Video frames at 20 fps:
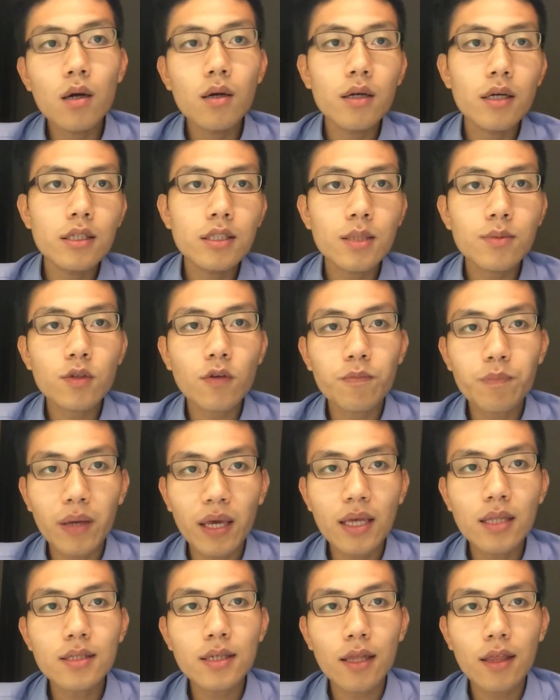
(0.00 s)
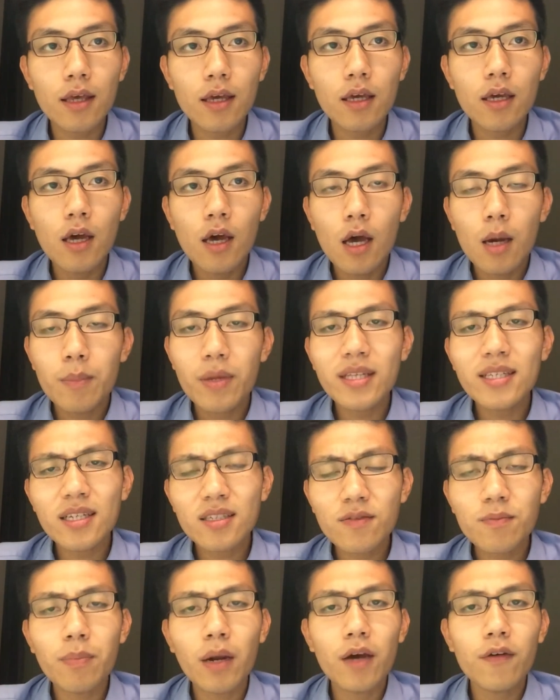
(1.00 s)
In terms of PEDS, I think PEDS
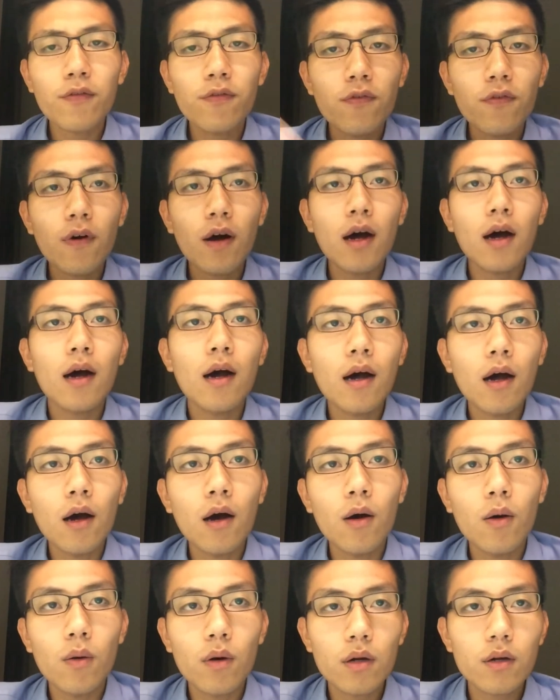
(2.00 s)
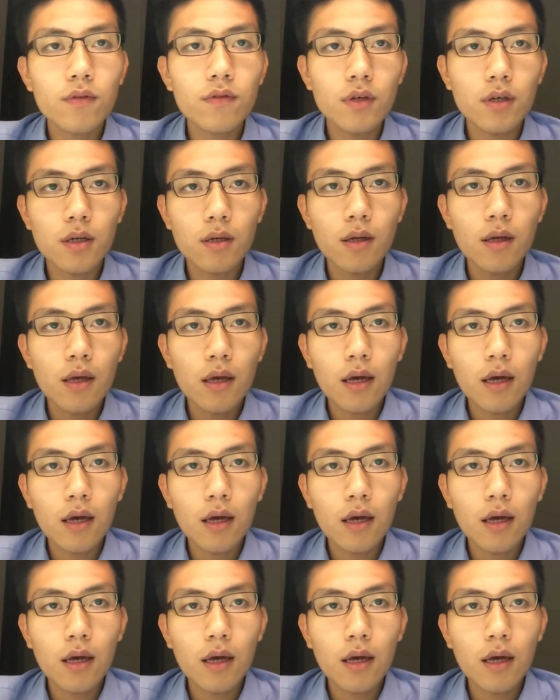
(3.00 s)
is by far one of the